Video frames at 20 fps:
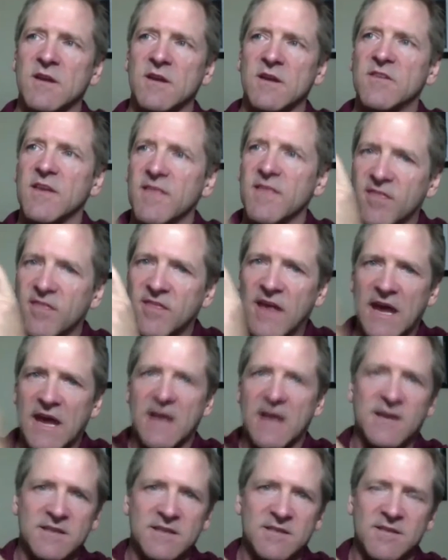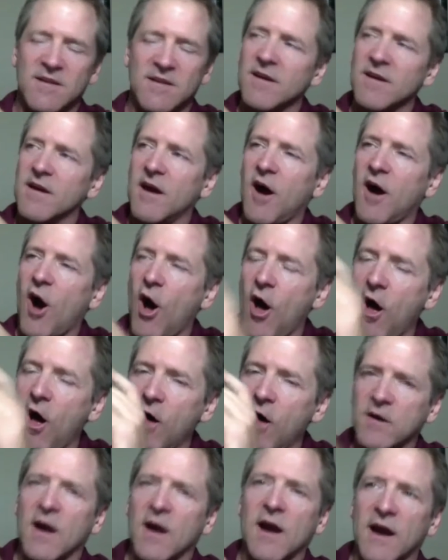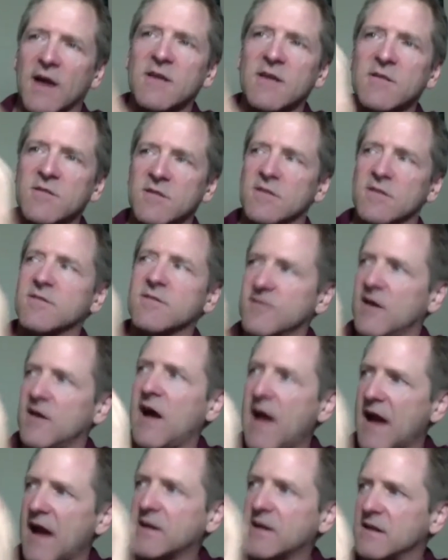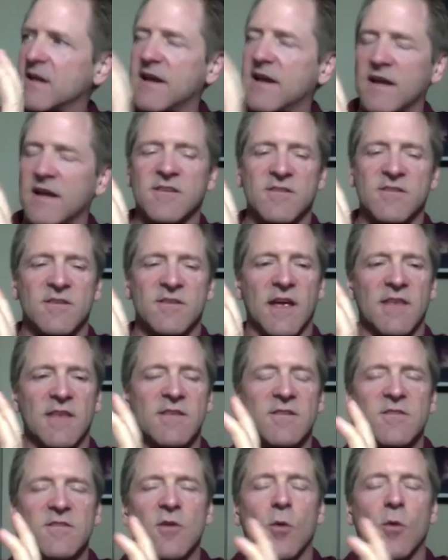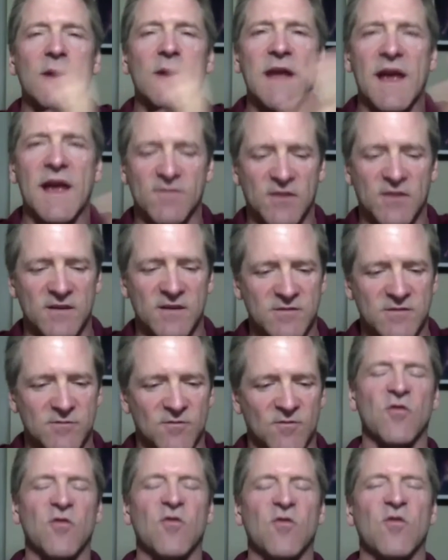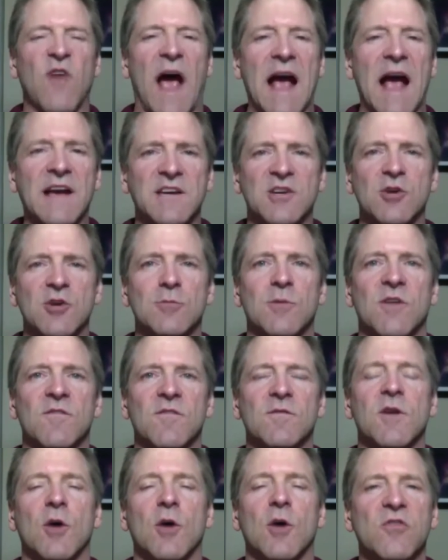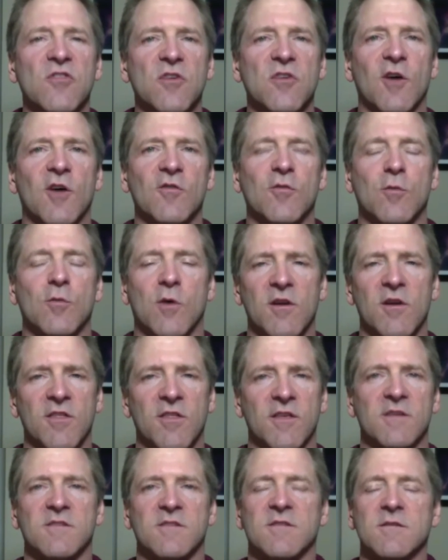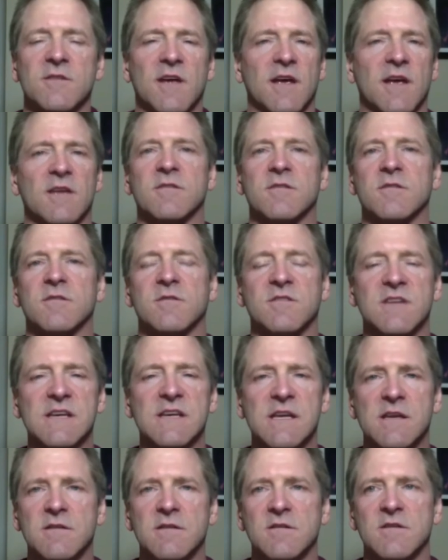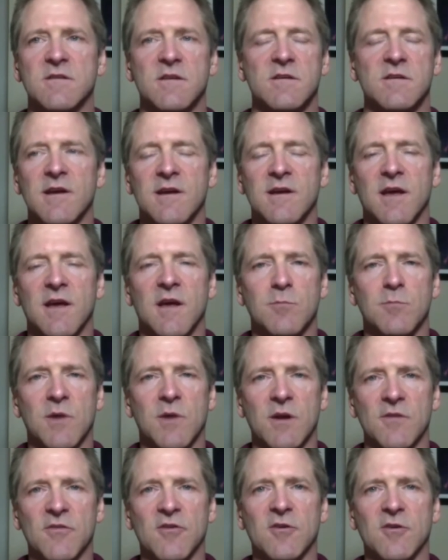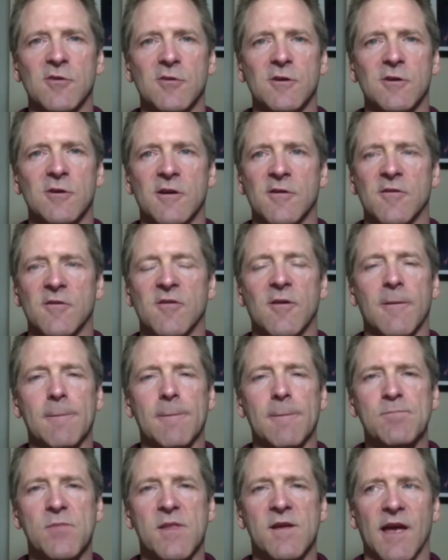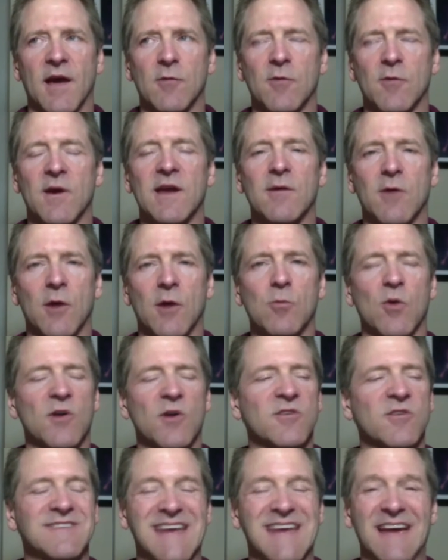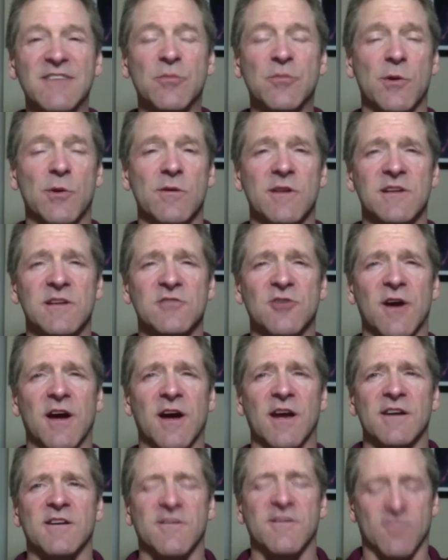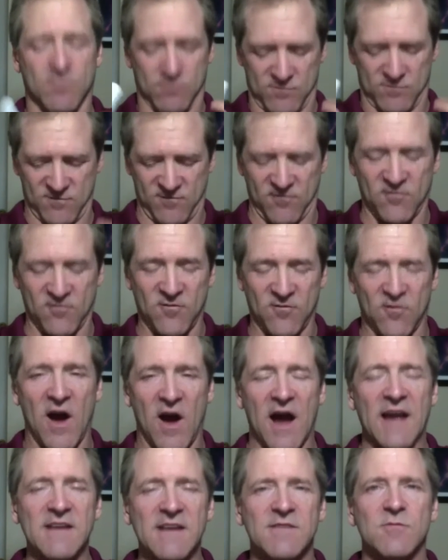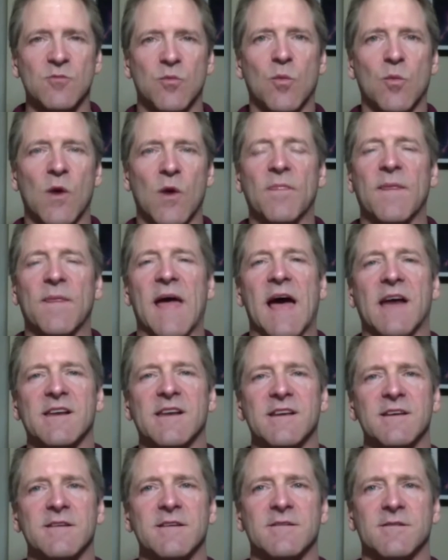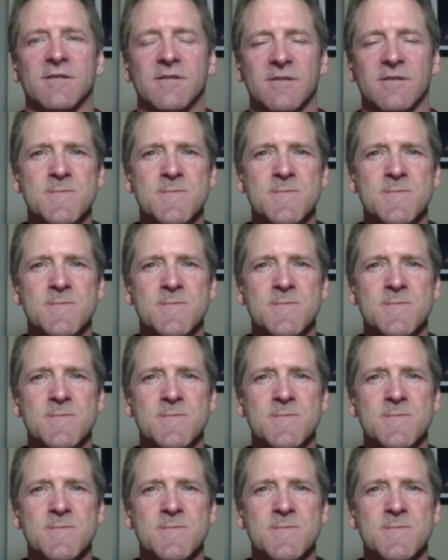You see, they get all kinds of accolades. And so we have this vacuum of no self-worth as teens and middle schoolers. And we're desperately trying to find what that is.